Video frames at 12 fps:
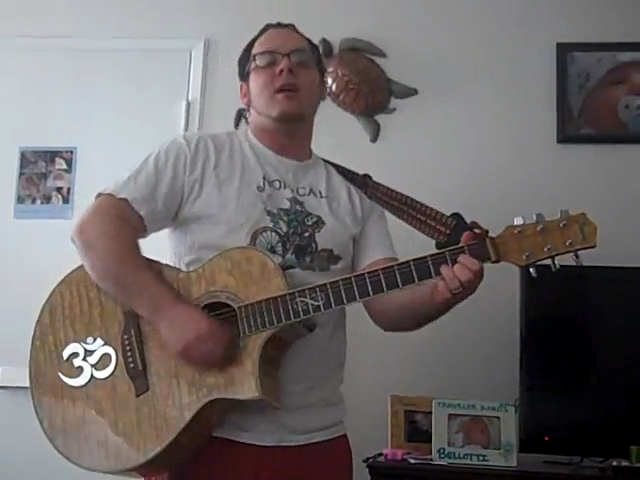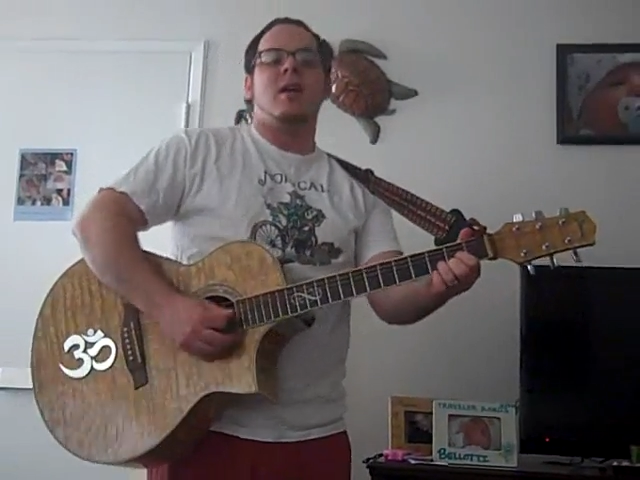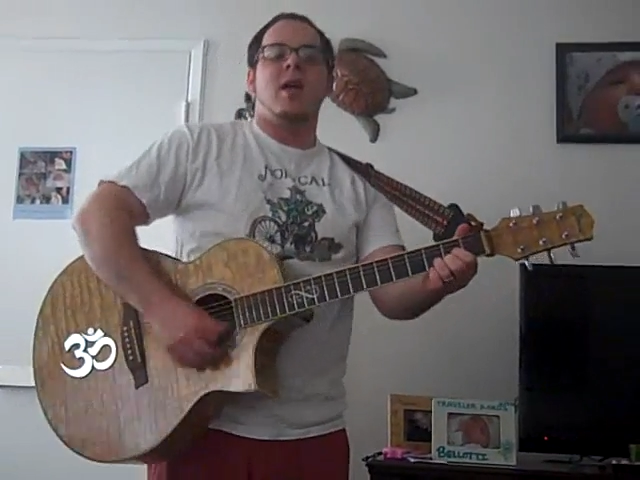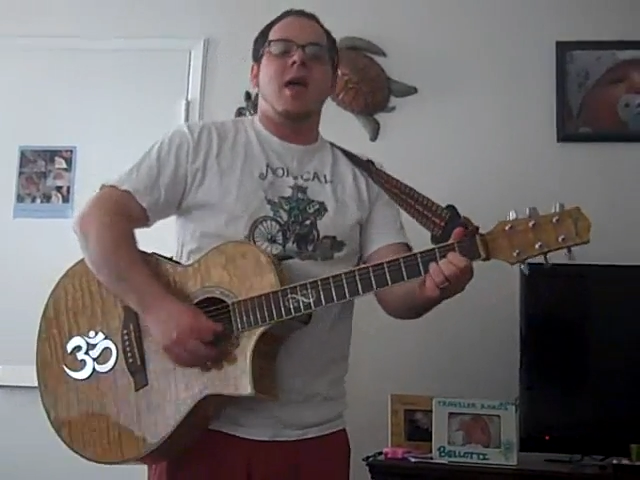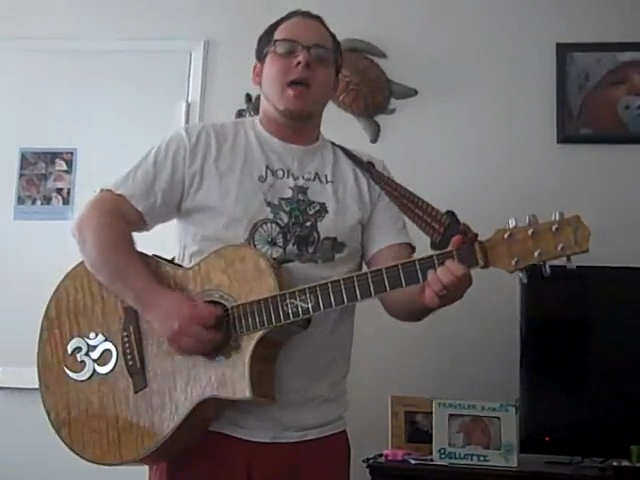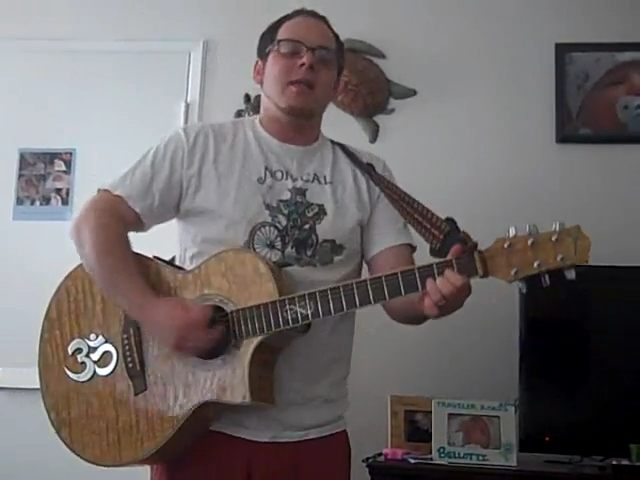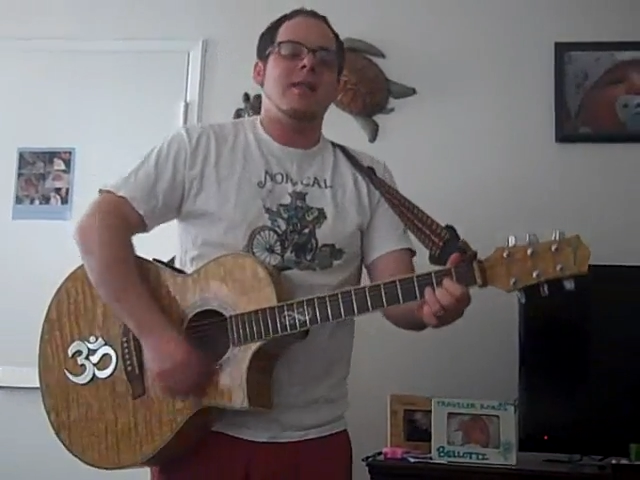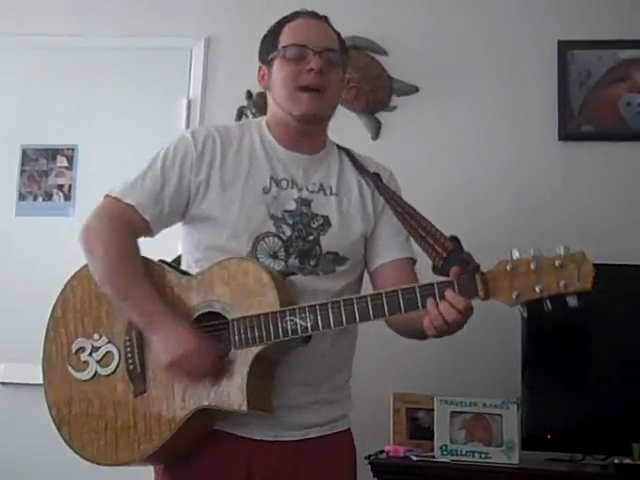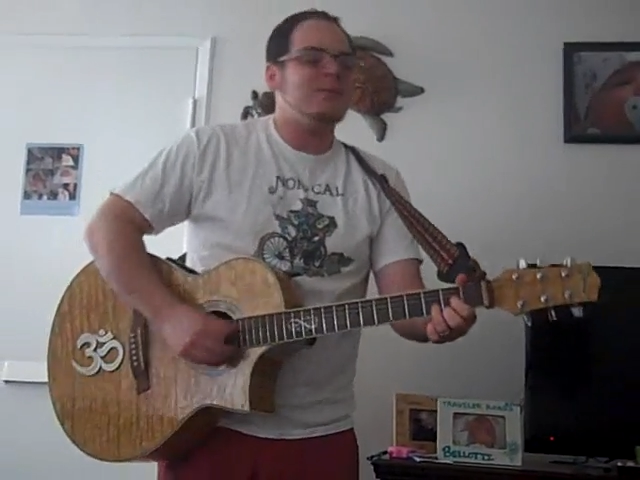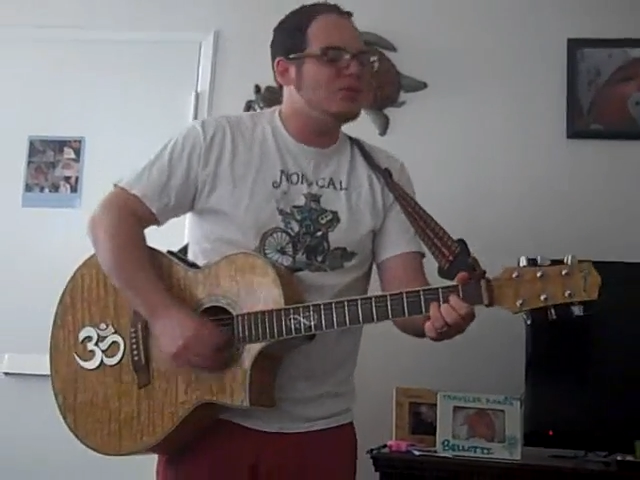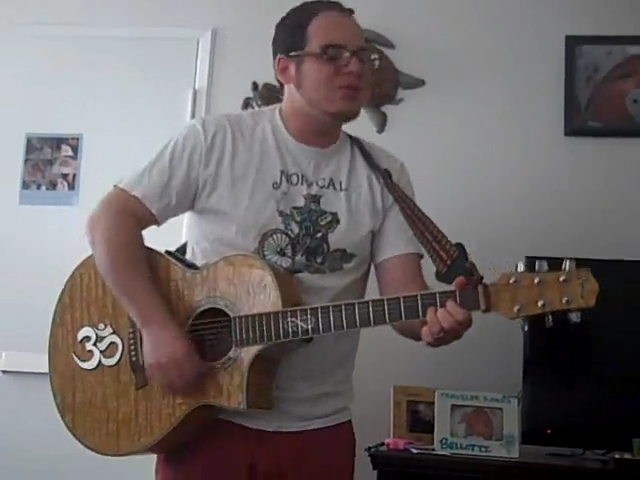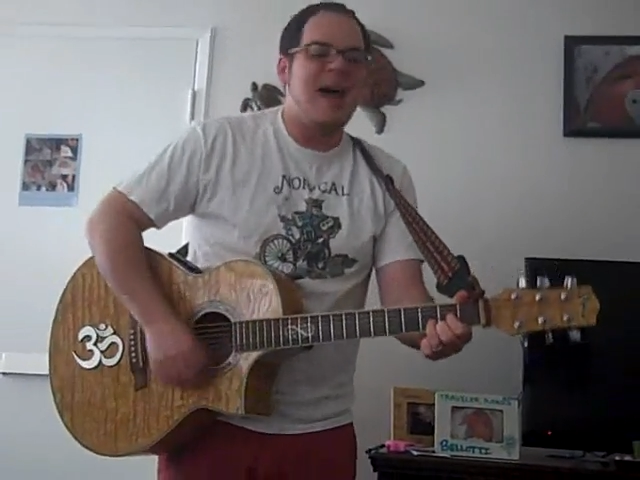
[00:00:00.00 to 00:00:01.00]
and
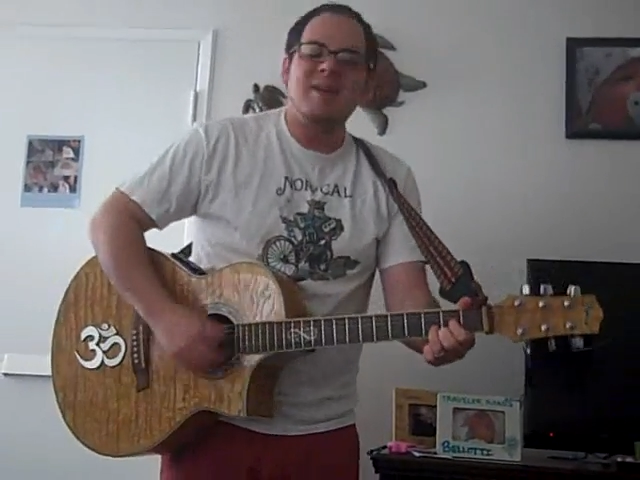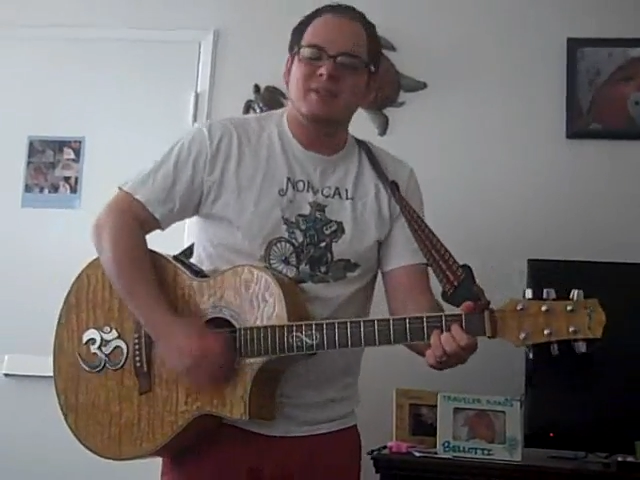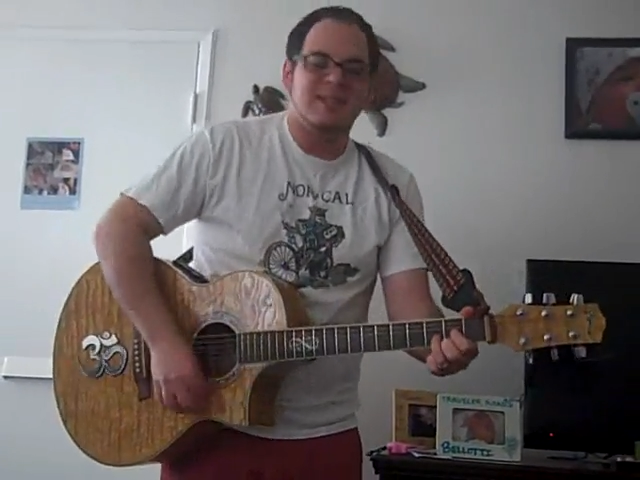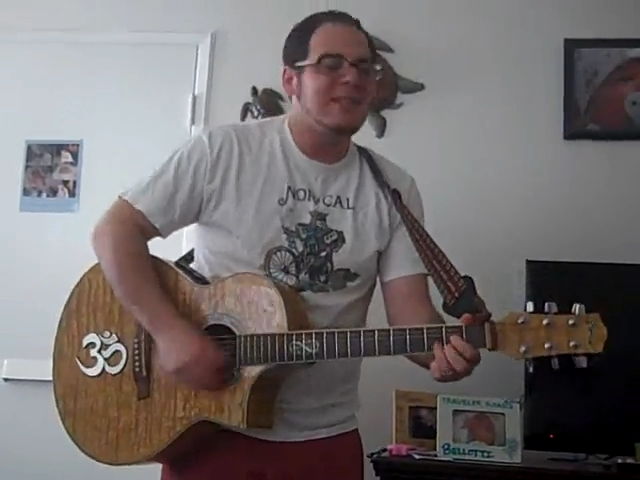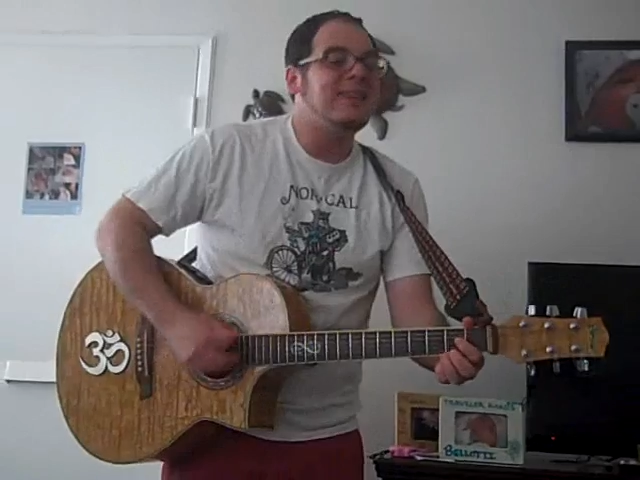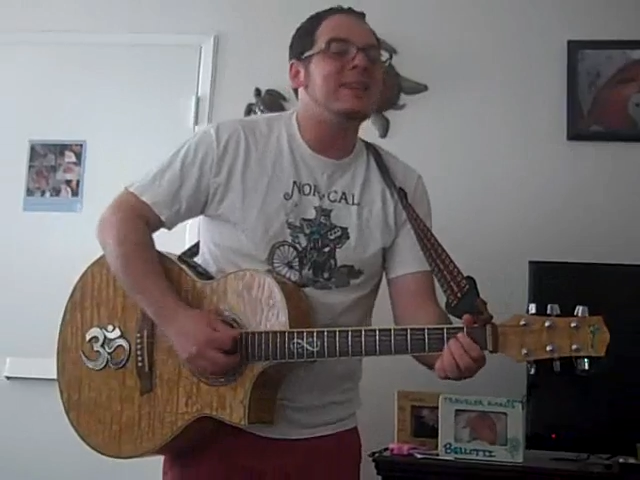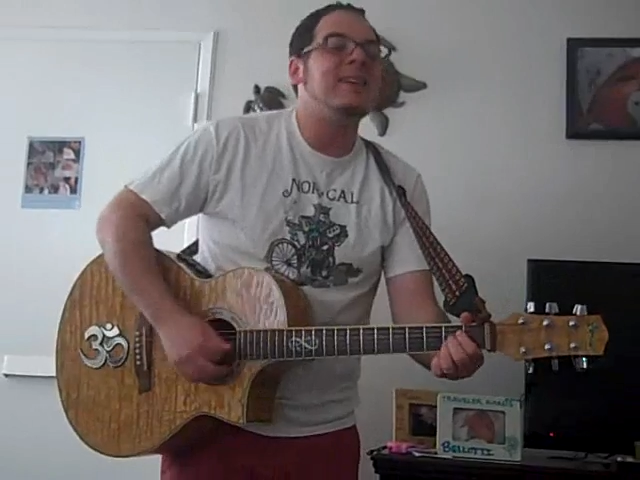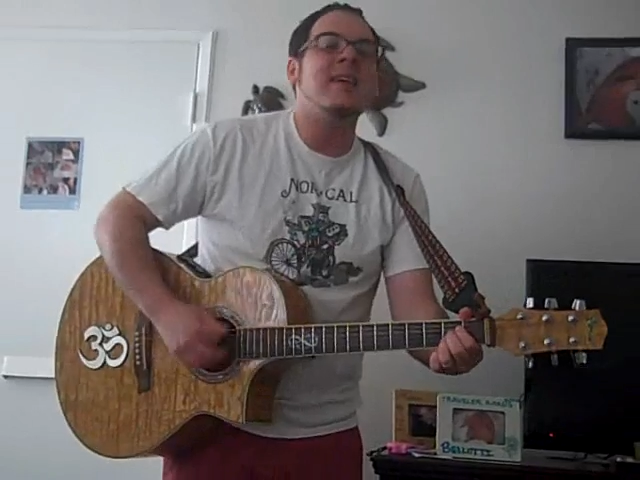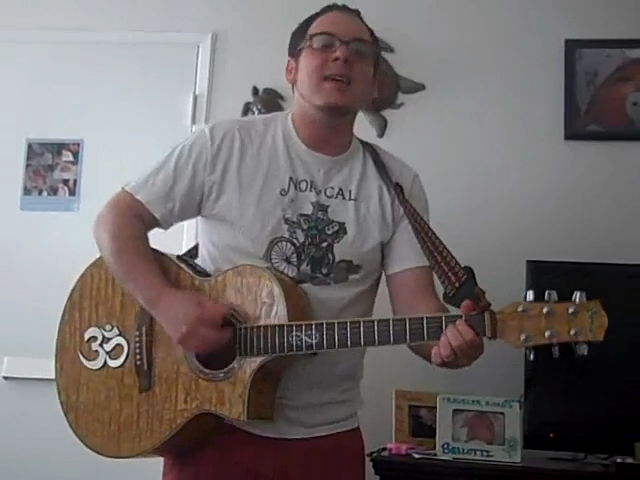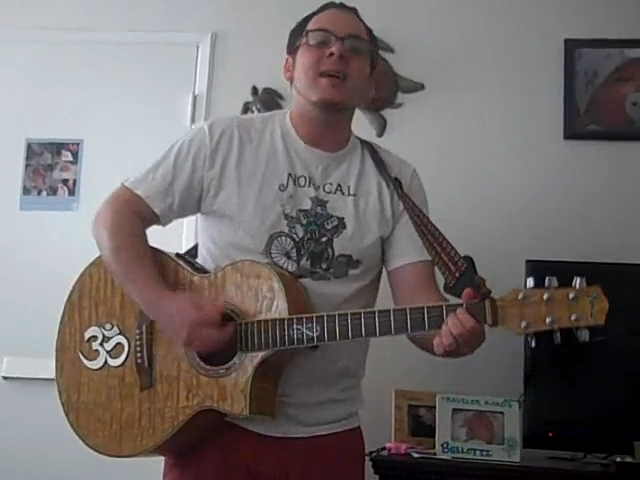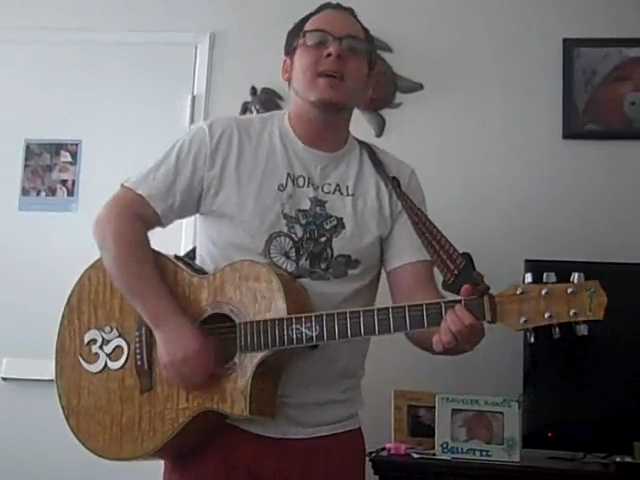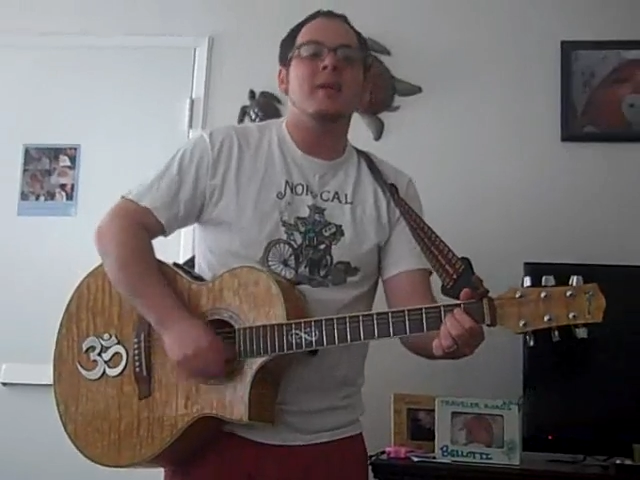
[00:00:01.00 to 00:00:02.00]
I'm driving,
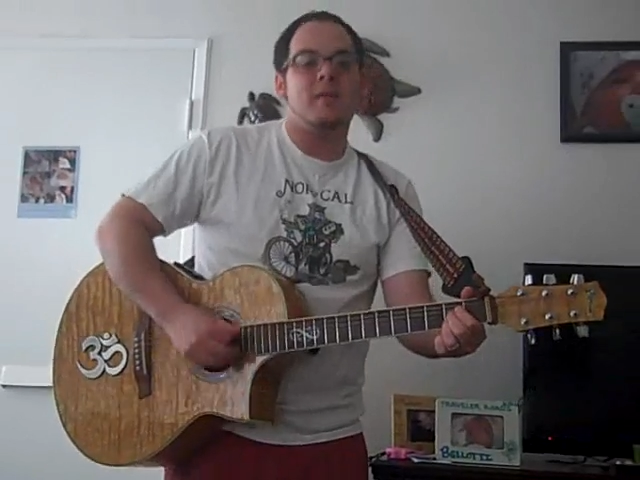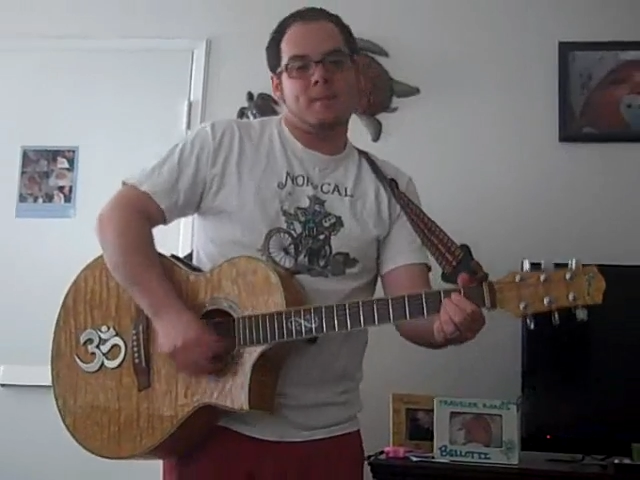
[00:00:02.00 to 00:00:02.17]
yeah.